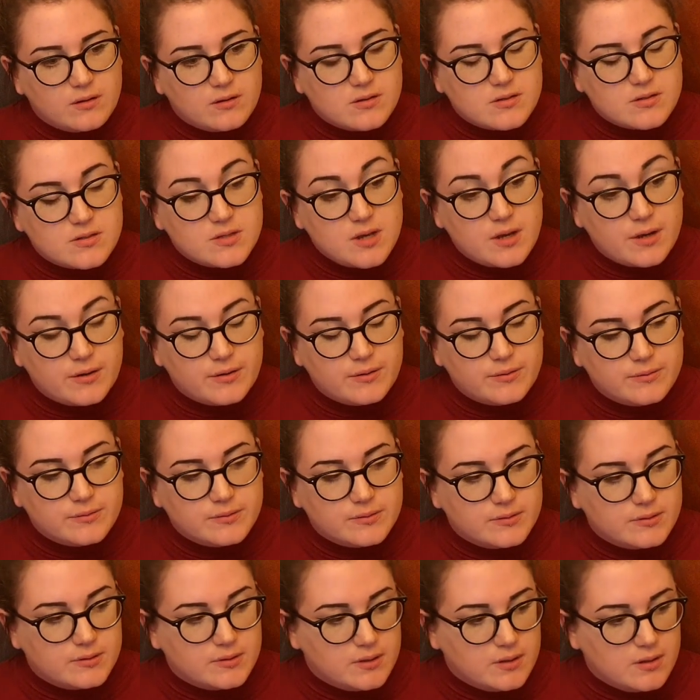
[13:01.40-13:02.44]
So
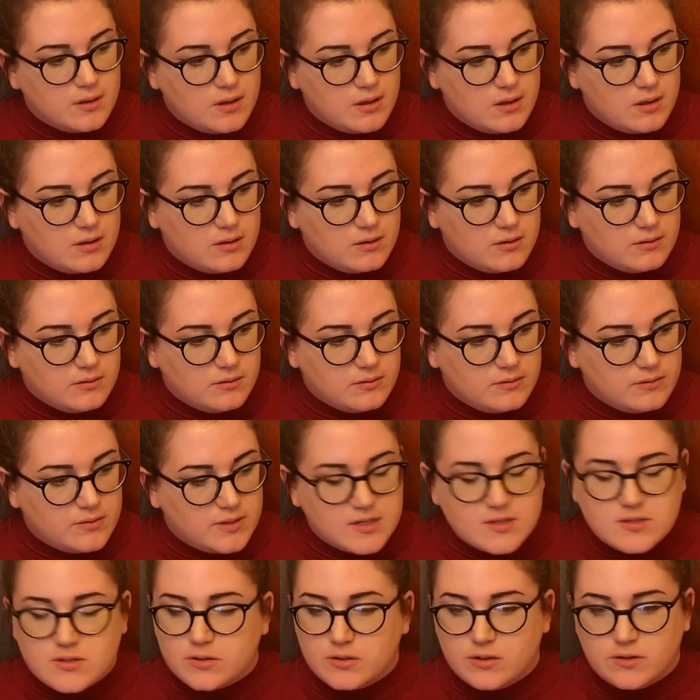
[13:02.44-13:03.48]
they
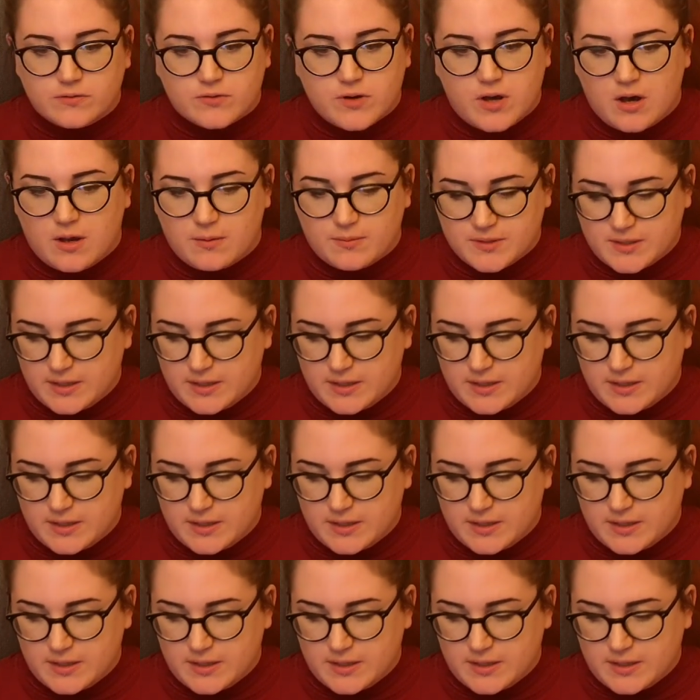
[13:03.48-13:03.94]
sort of calmed